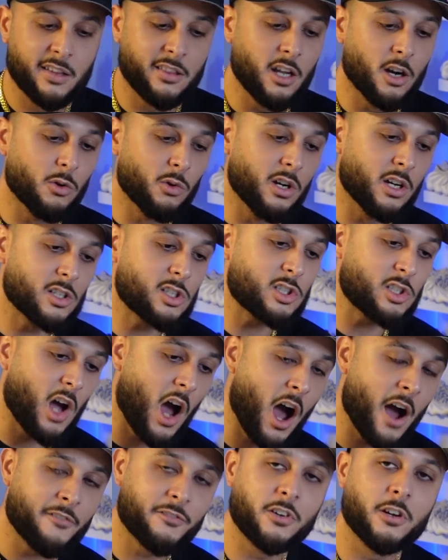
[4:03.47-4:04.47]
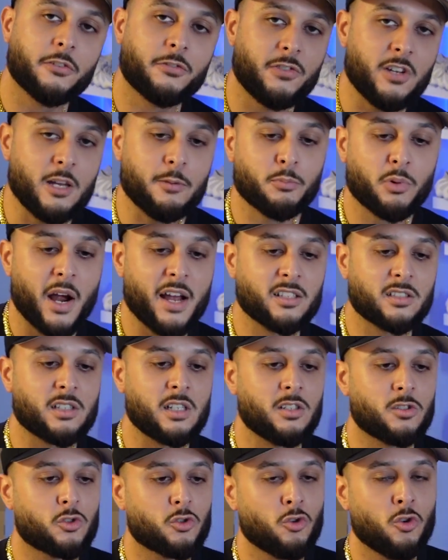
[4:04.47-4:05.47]
They're real soft, your feet
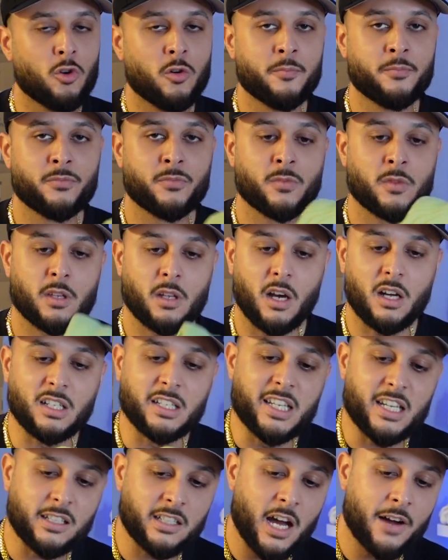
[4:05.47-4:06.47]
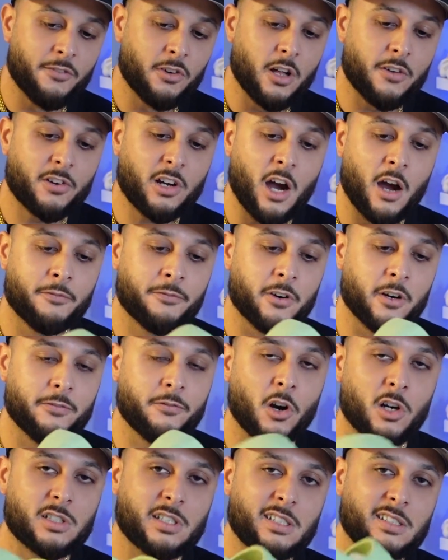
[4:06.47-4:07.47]
press into them elite level of
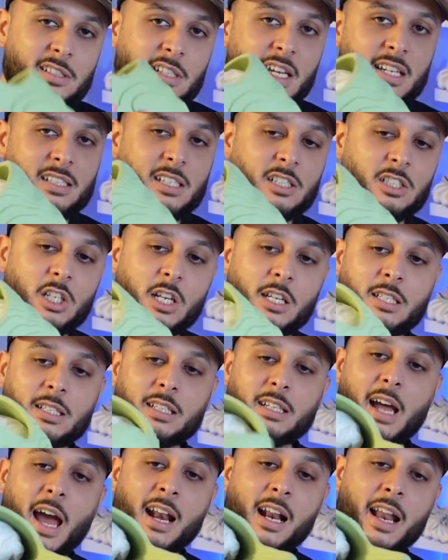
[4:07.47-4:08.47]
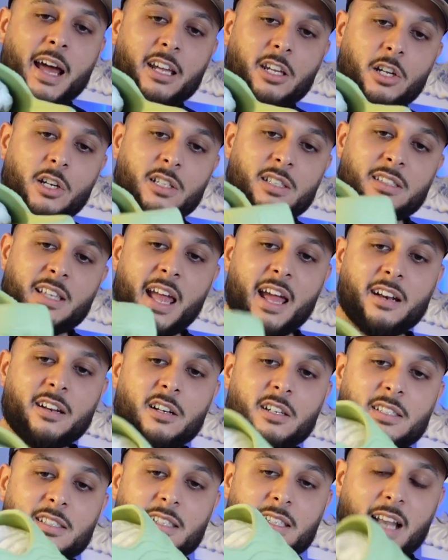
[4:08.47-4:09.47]
comfort versus this is just kind of like your
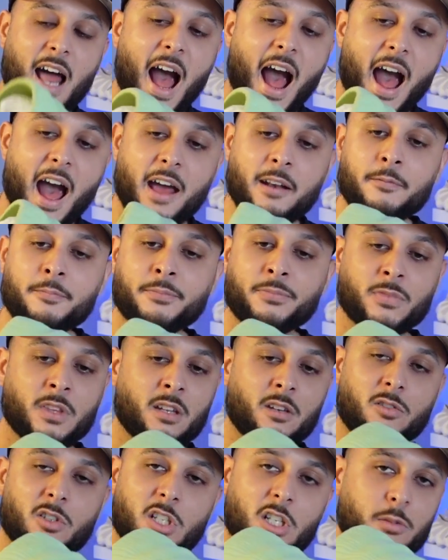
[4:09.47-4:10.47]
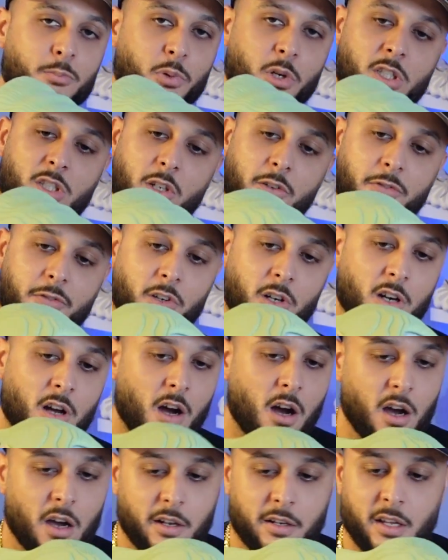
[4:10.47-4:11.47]
standard slide. You just put your foot
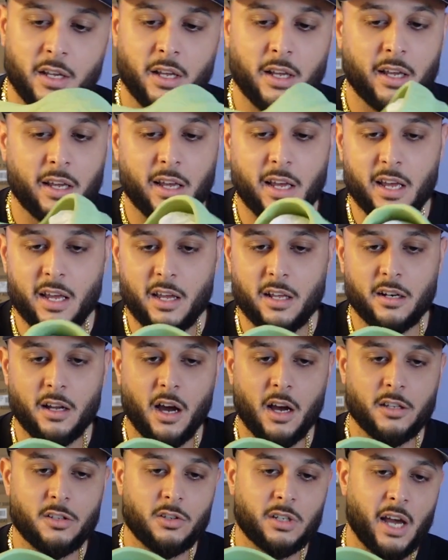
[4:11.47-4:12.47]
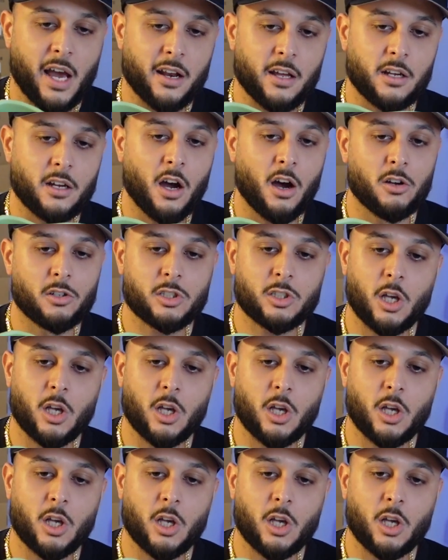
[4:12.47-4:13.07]
on and uh, you kind of go.